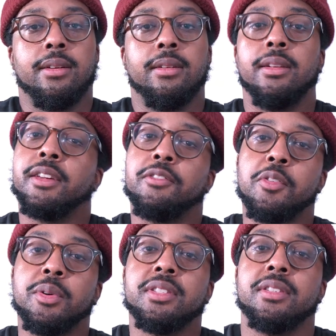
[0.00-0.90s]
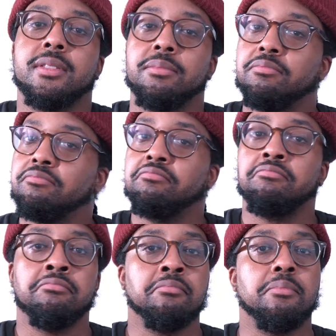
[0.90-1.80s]
looking forward to
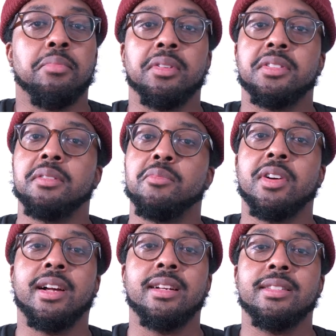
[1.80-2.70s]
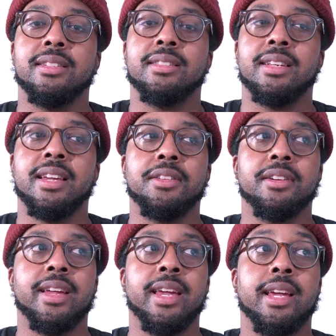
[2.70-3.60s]
putting some more content
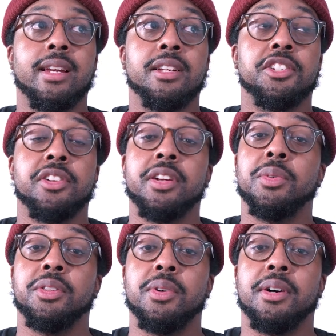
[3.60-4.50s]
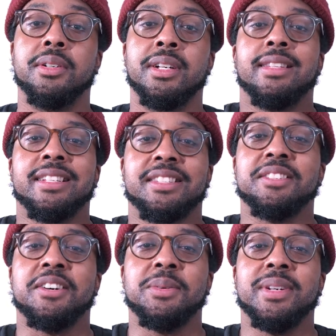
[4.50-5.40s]
together and sharing with you all. Thanks
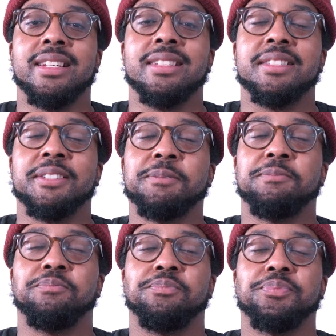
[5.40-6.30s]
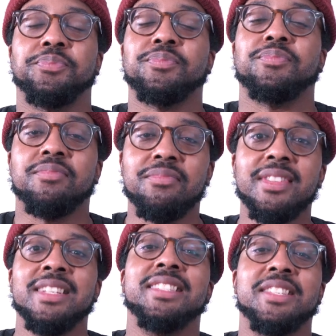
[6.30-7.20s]
as always,
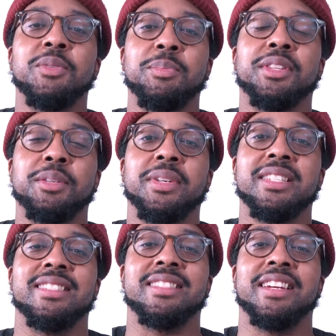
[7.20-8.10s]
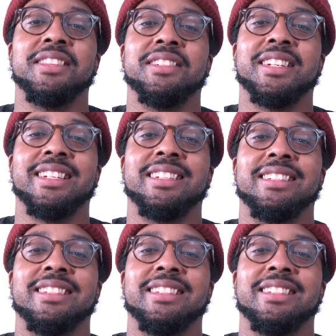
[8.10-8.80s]
till we put the pieces together again.